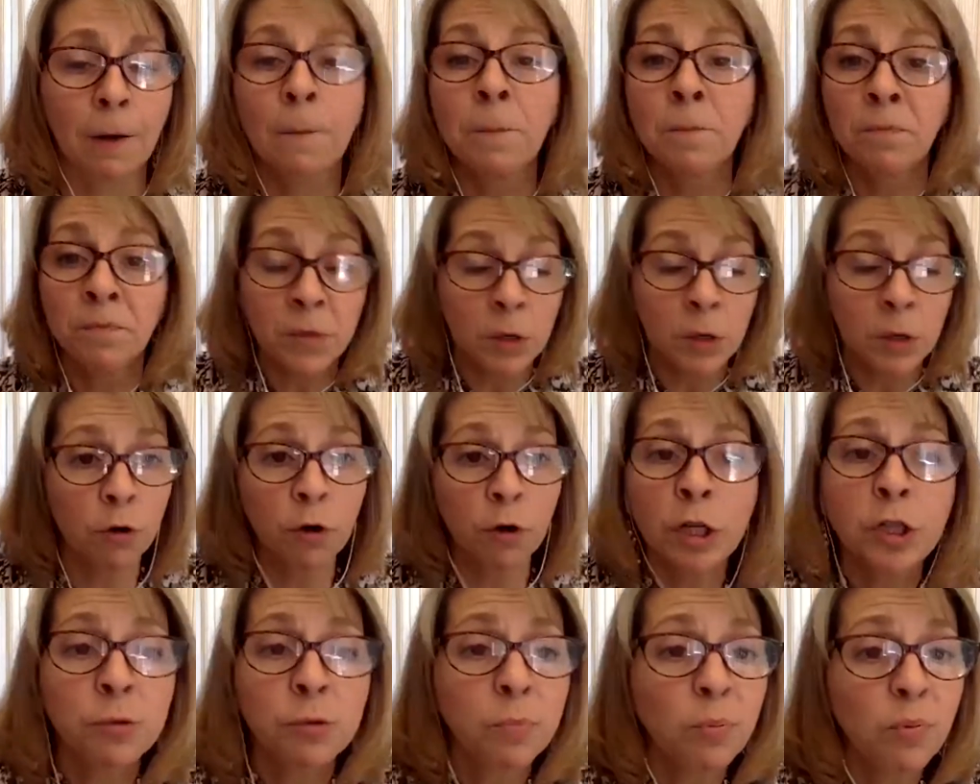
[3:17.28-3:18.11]
You're
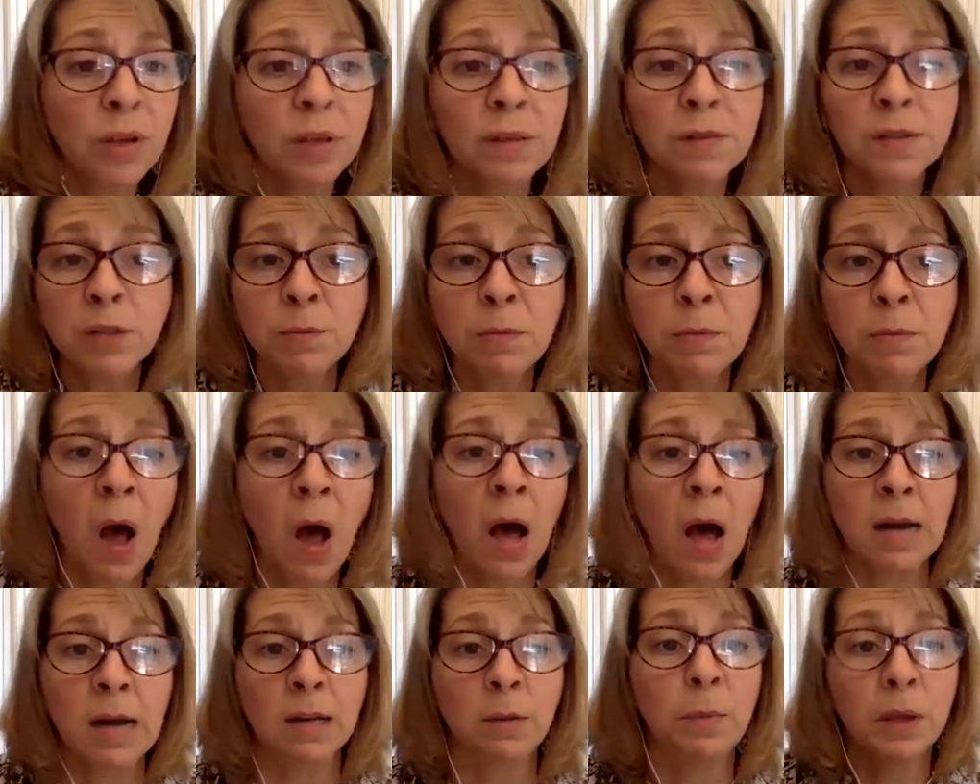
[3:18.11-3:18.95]
going to breathe
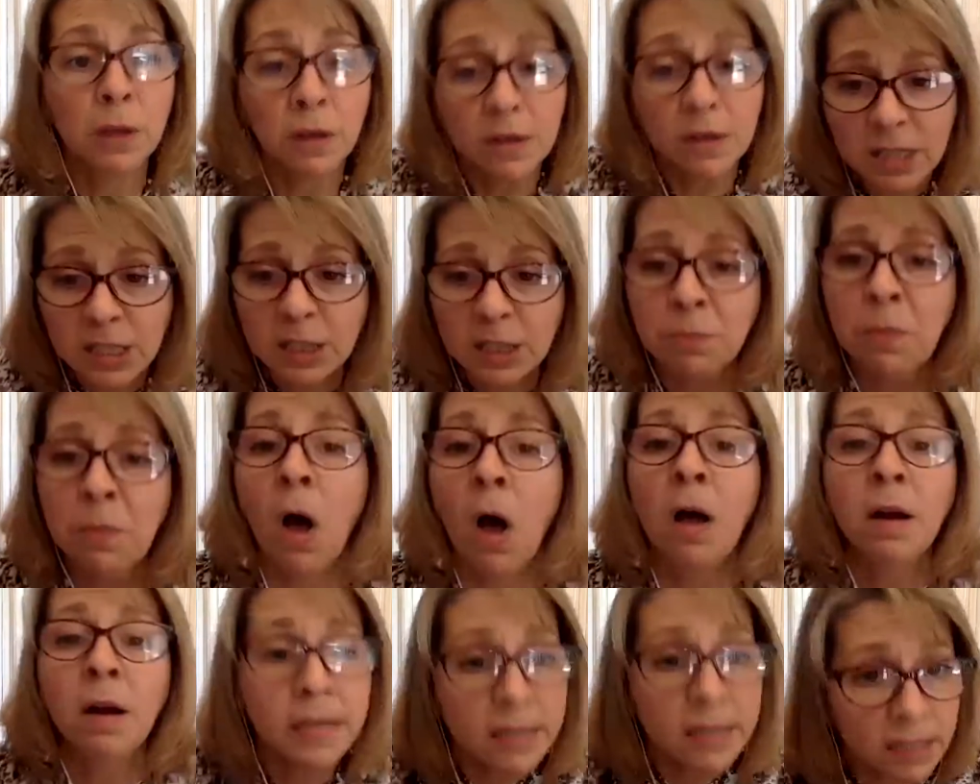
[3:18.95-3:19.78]
smog because the
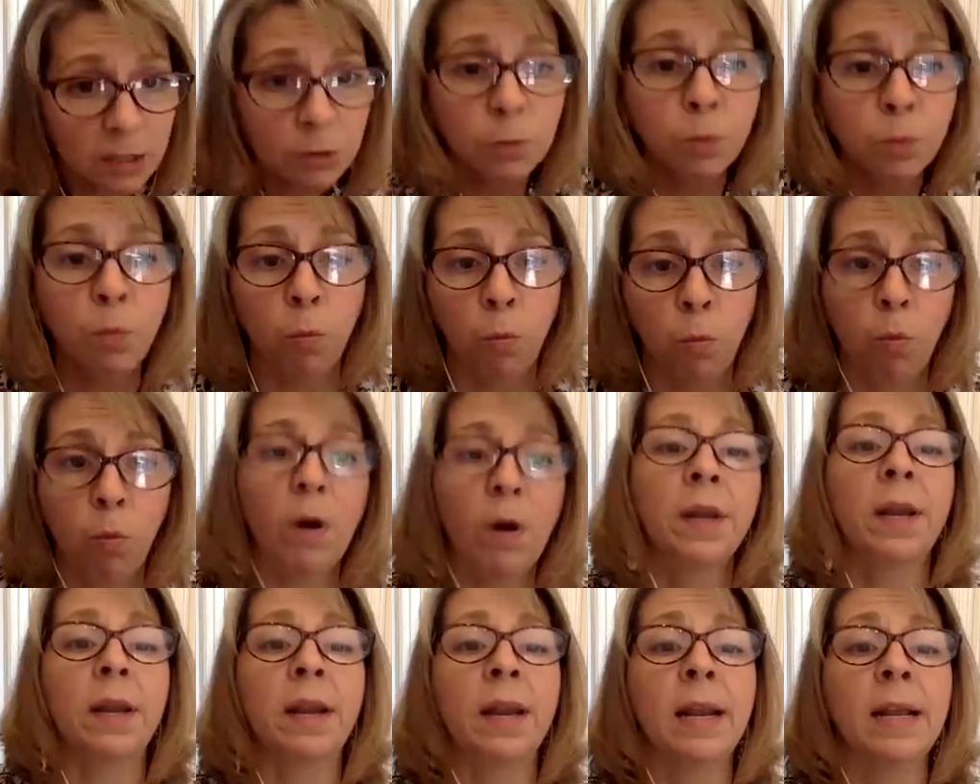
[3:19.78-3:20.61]
smog is
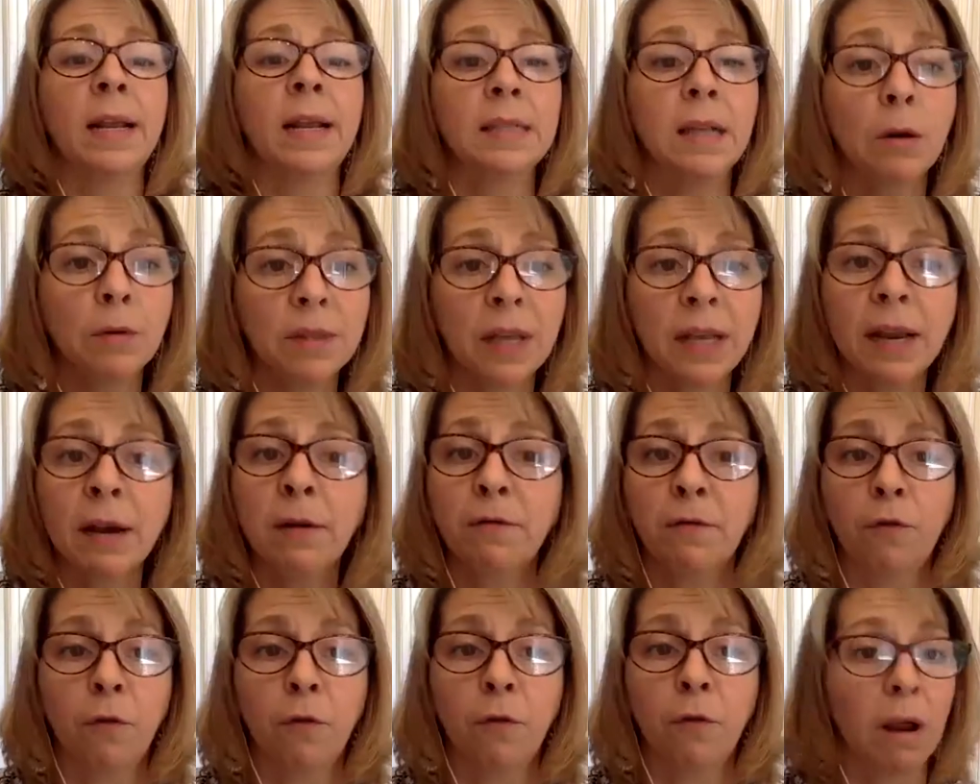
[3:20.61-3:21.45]
what it is out there
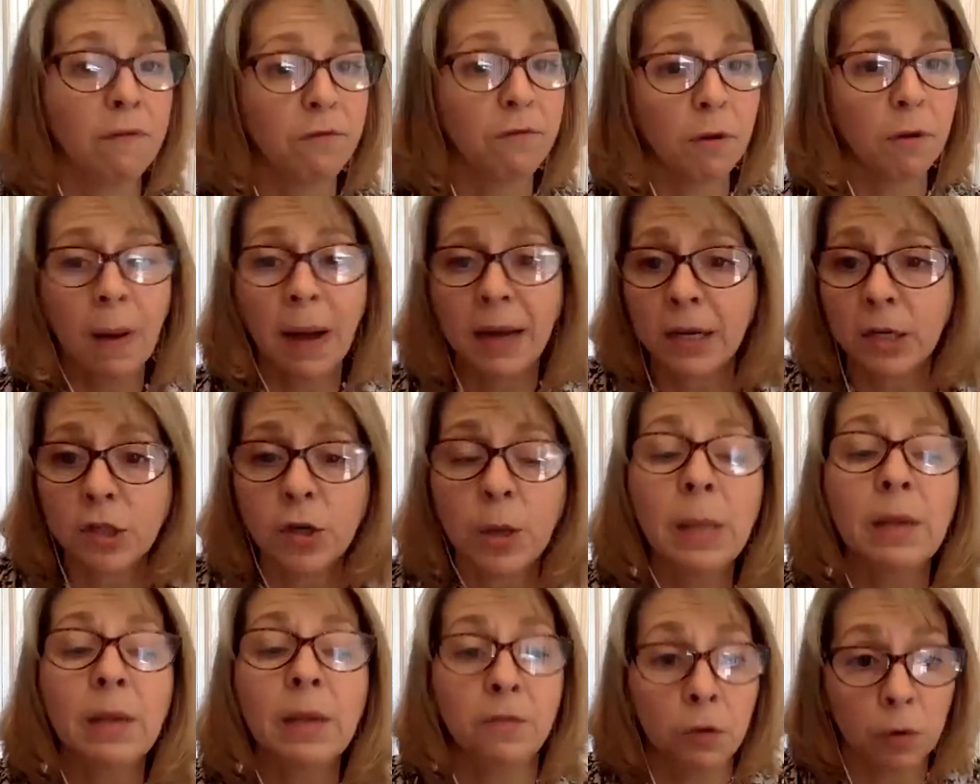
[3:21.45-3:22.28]
for everybody to
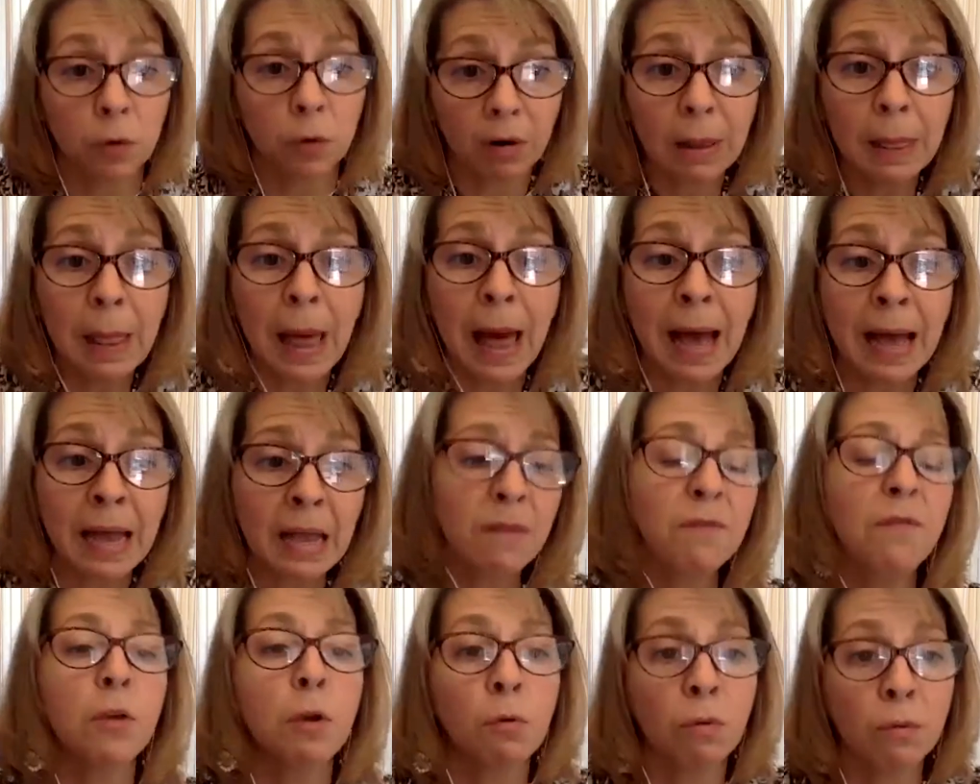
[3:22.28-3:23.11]
live. You're alive,
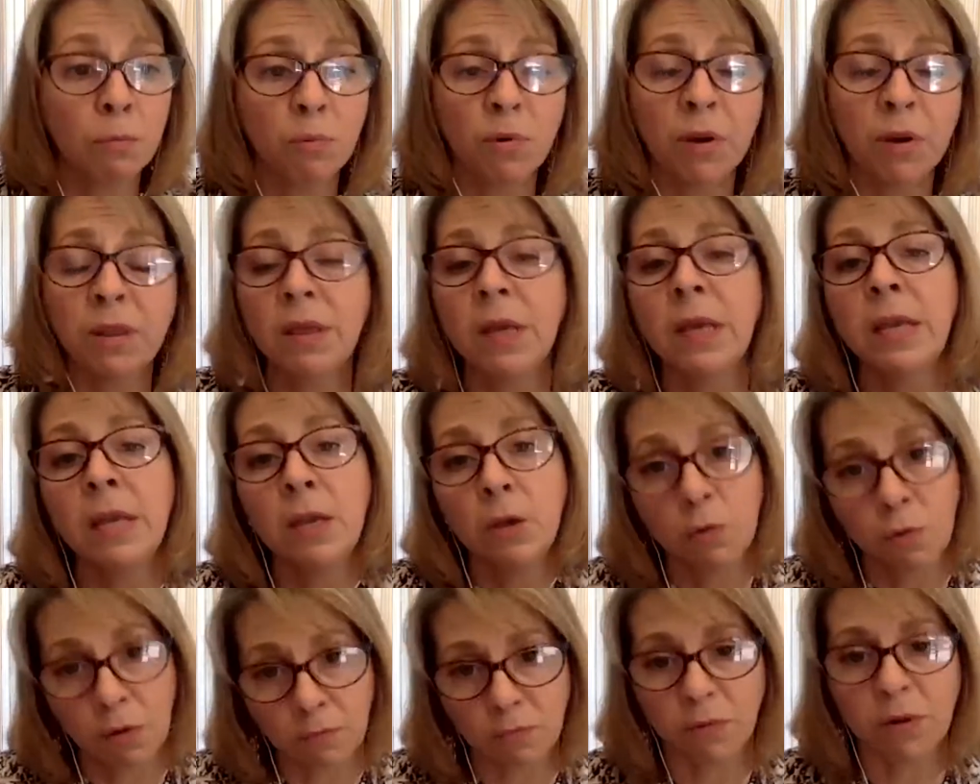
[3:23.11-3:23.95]
you're
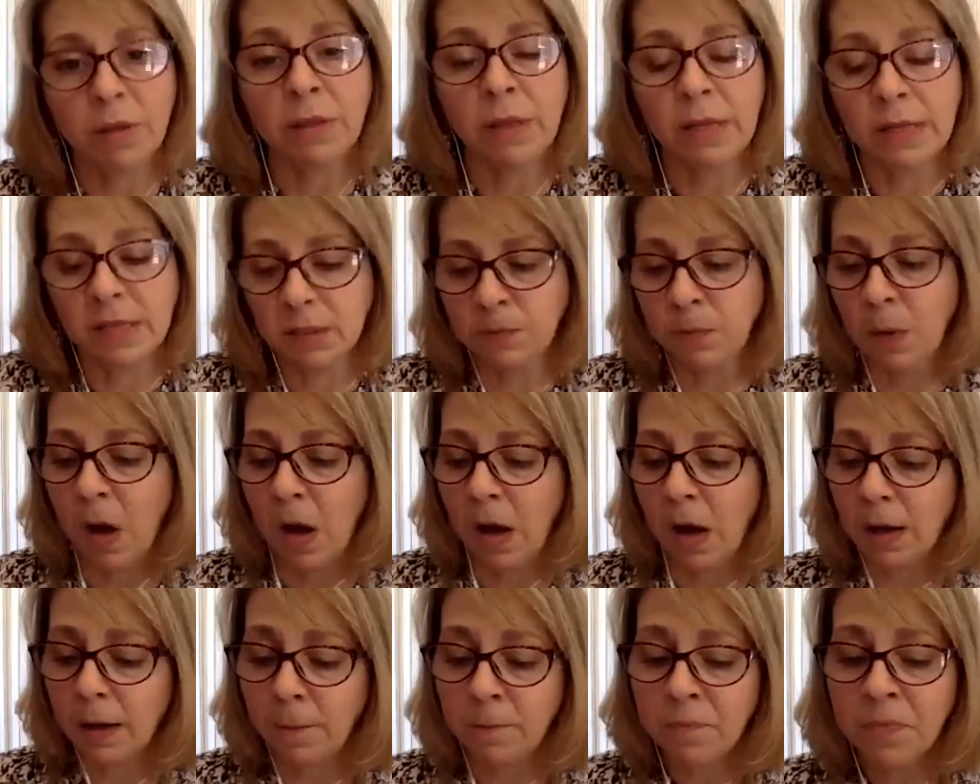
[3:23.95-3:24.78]
breathing
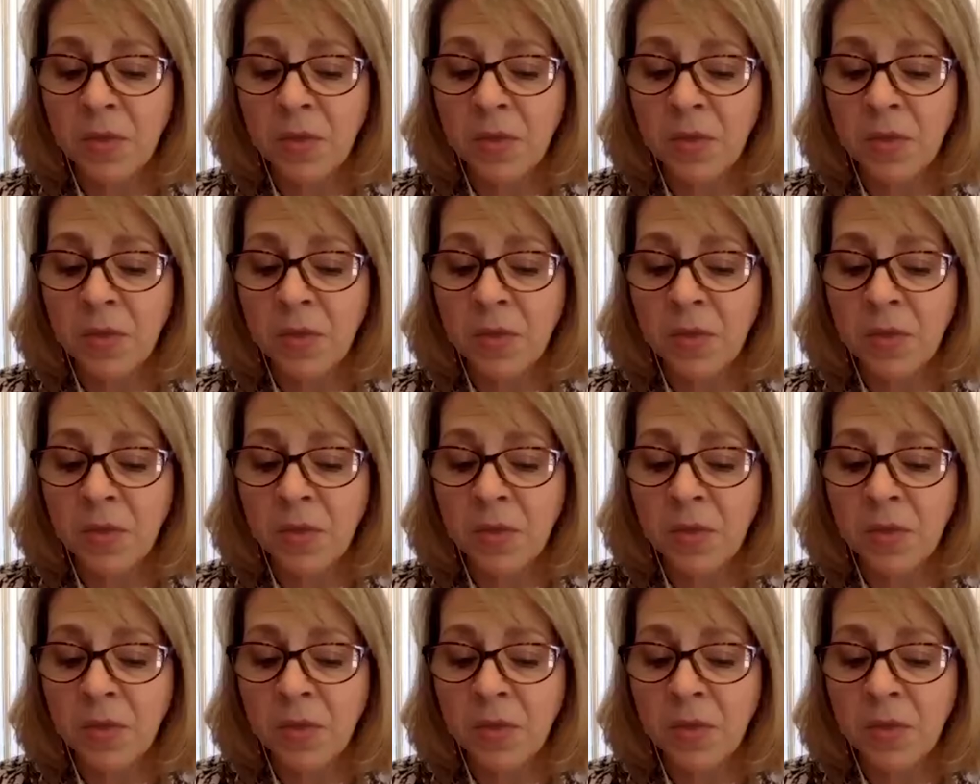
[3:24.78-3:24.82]
smog.